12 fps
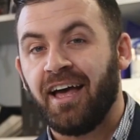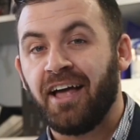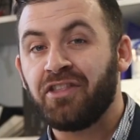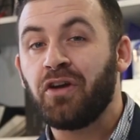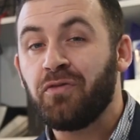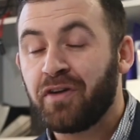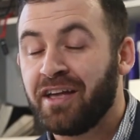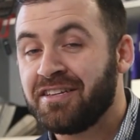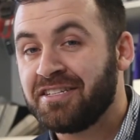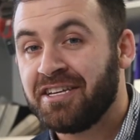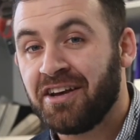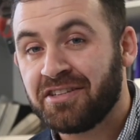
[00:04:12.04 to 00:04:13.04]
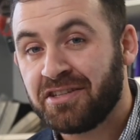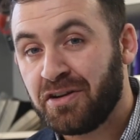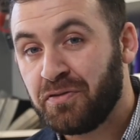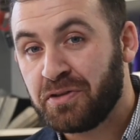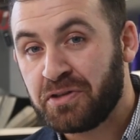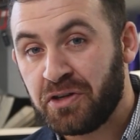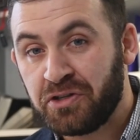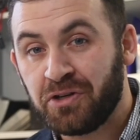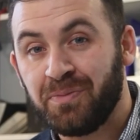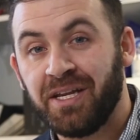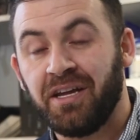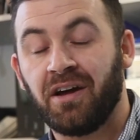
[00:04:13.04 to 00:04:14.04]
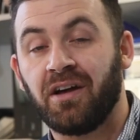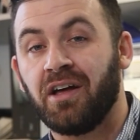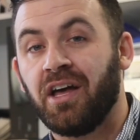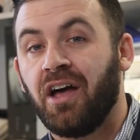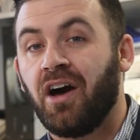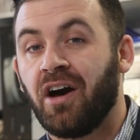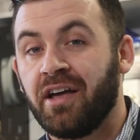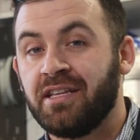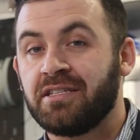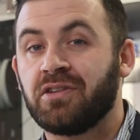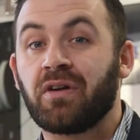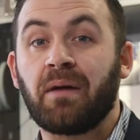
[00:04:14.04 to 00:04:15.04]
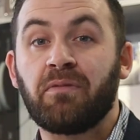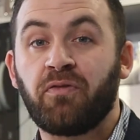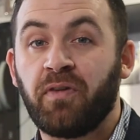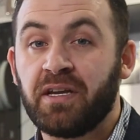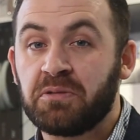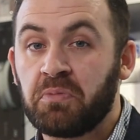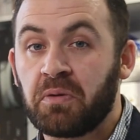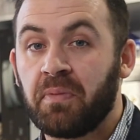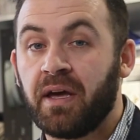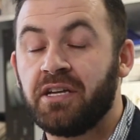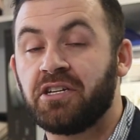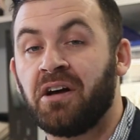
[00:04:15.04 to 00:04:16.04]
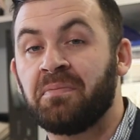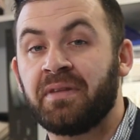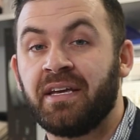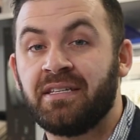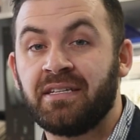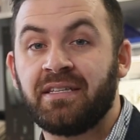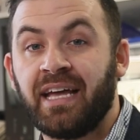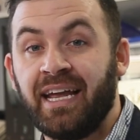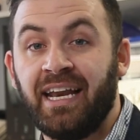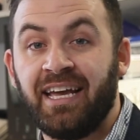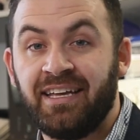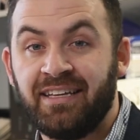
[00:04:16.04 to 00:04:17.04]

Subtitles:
And don't forget to see our stuff on social media. Our Instagram and Facebook page are updated daily.